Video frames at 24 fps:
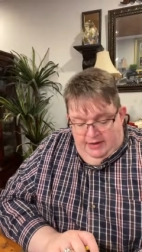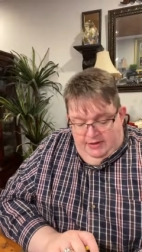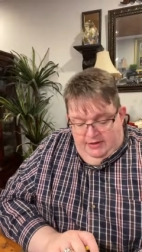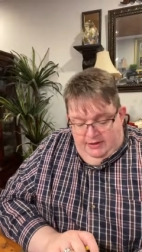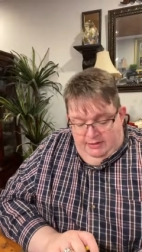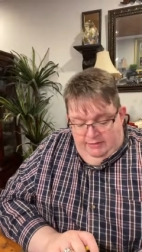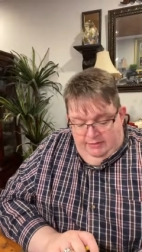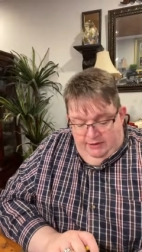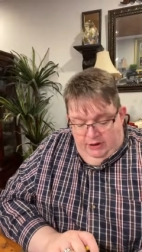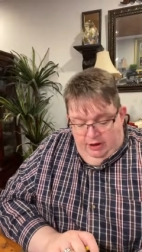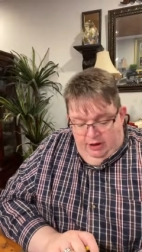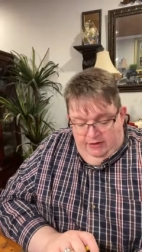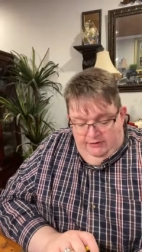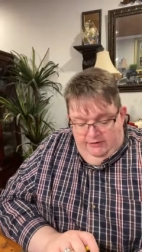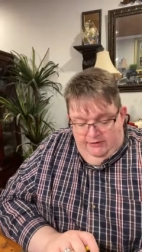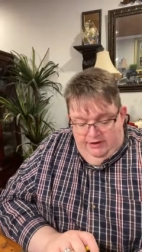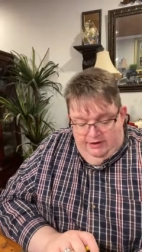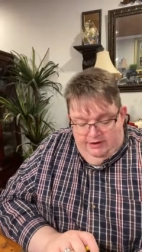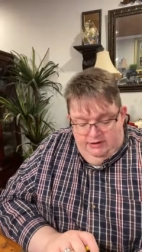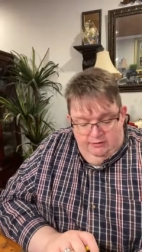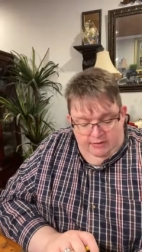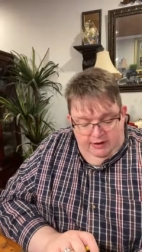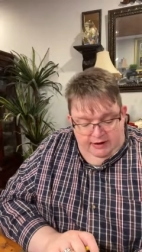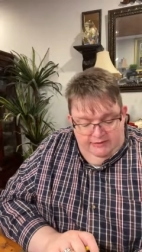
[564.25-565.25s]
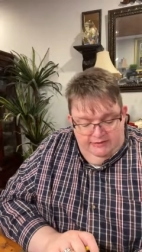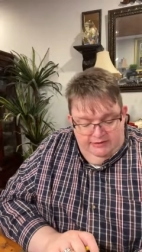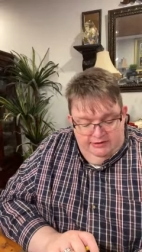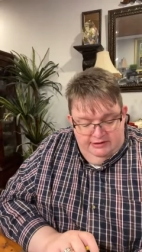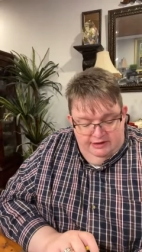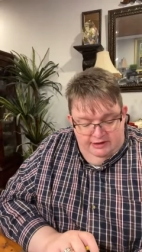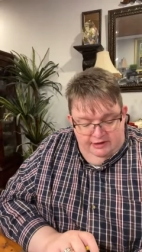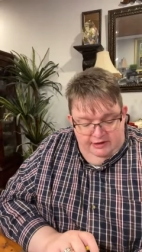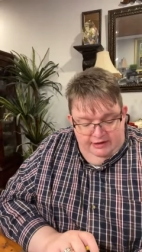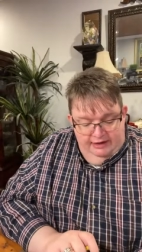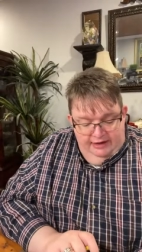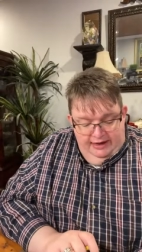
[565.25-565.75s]
the beauty of his wife
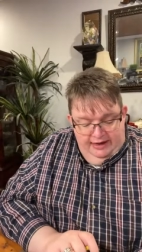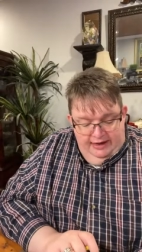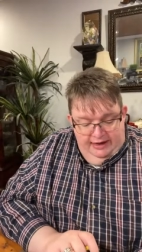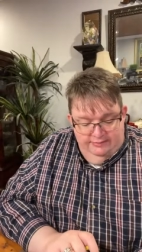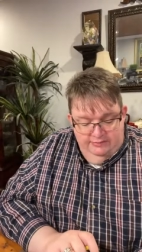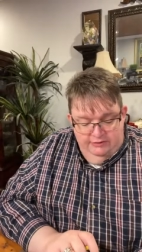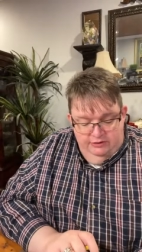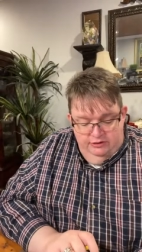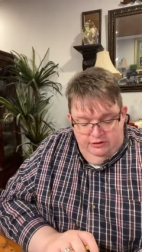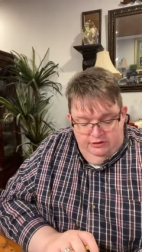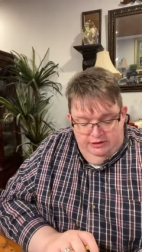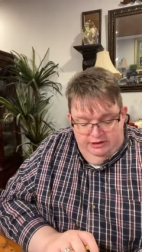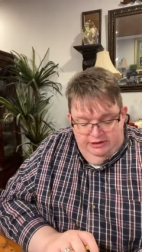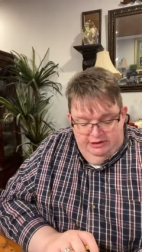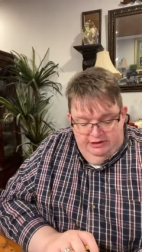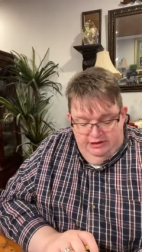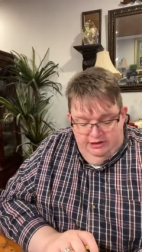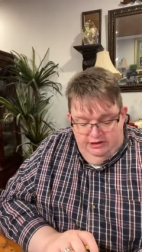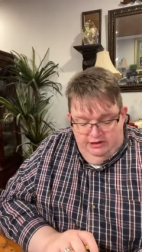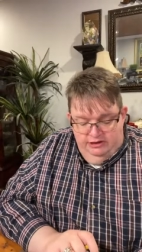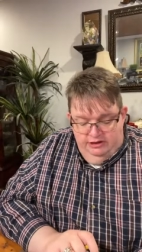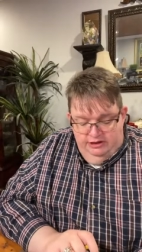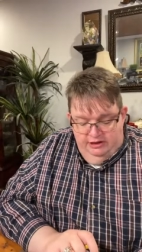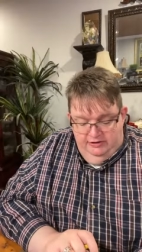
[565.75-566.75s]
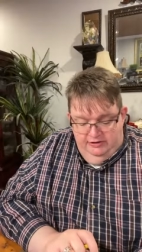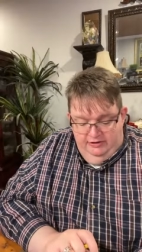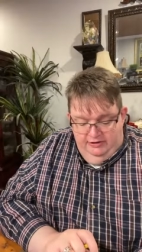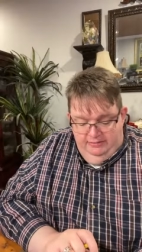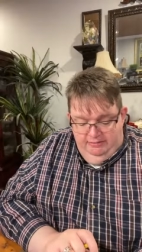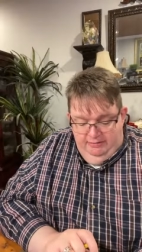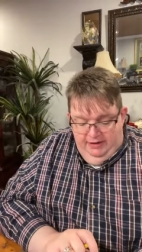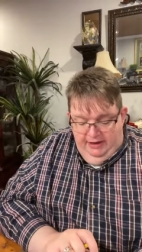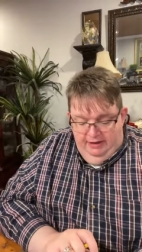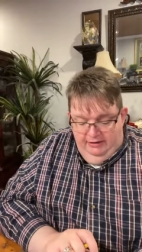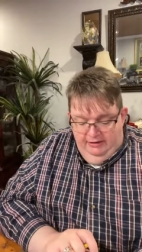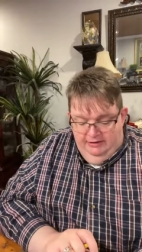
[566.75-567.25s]
Sarah captured the attention of the
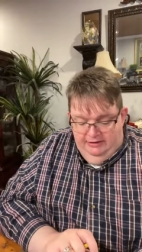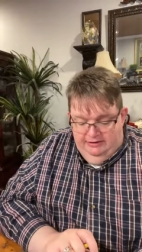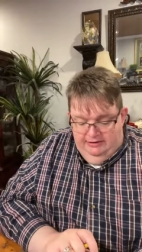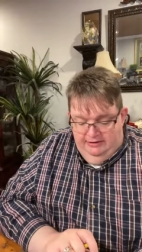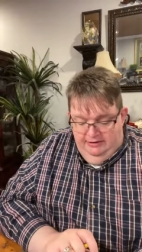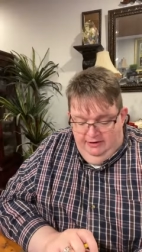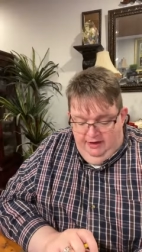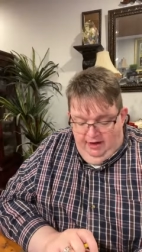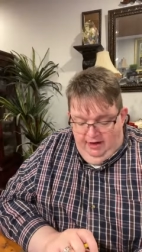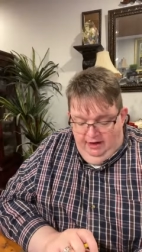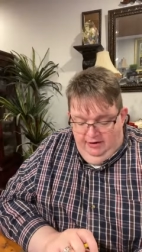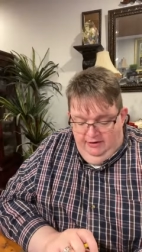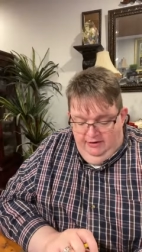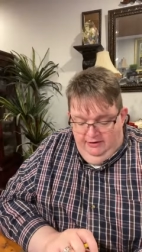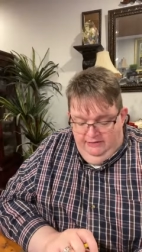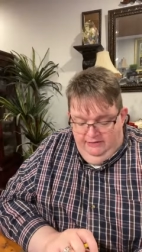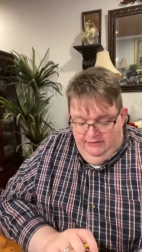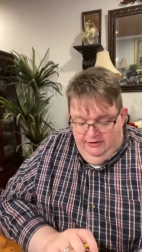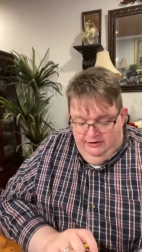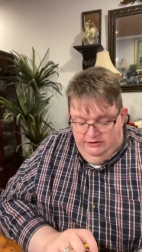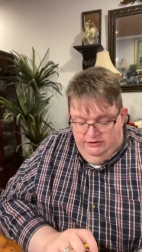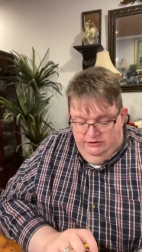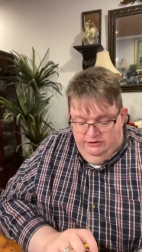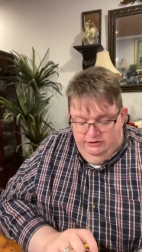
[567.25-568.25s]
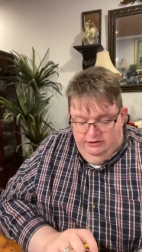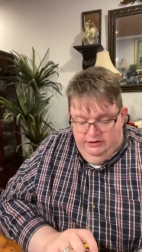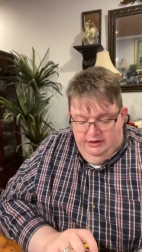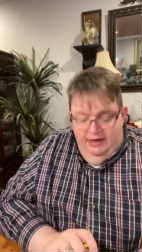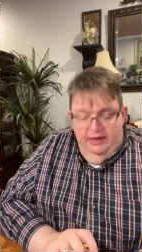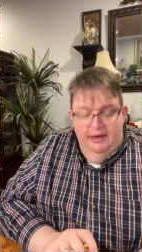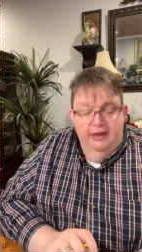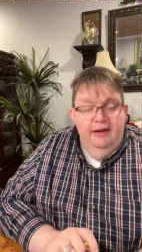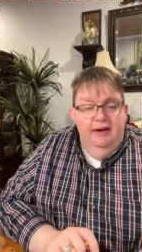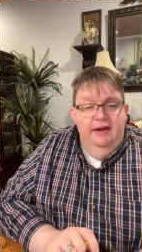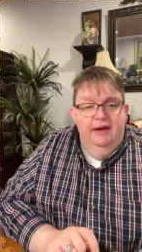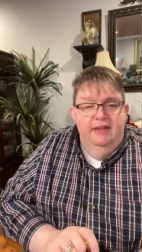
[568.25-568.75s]
palace officials,
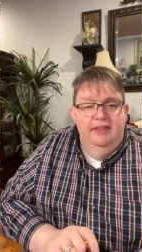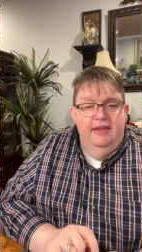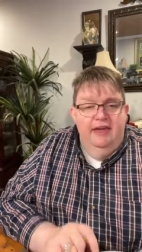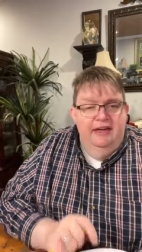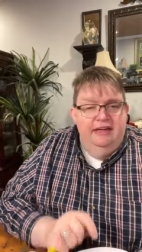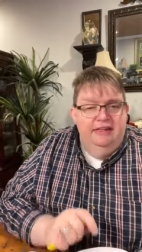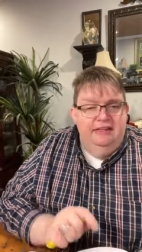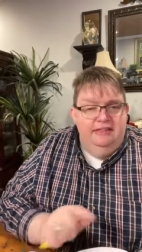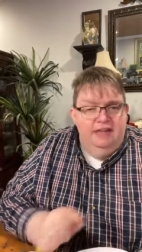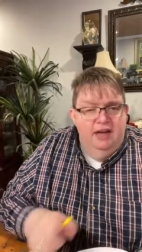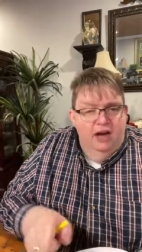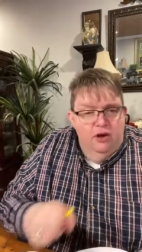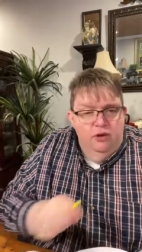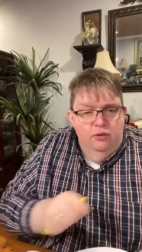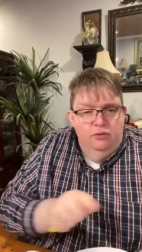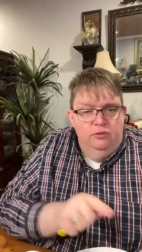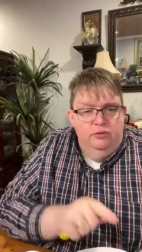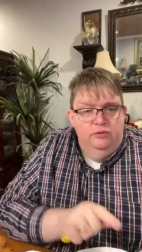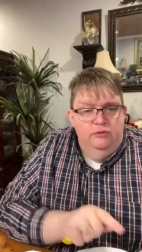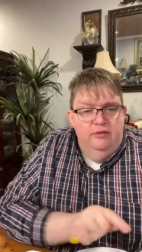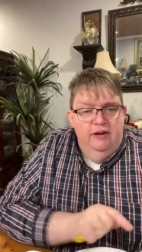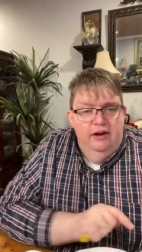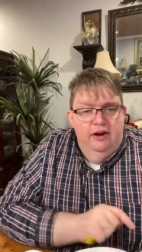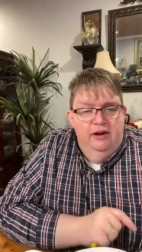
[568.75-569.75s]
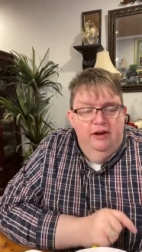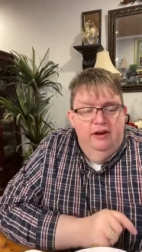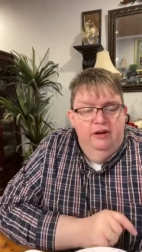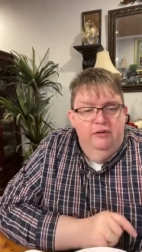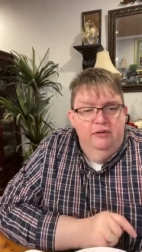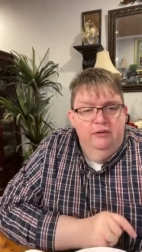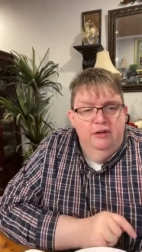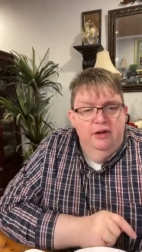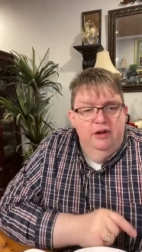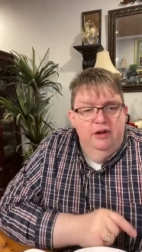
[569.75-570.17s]
and they told Pharaoh,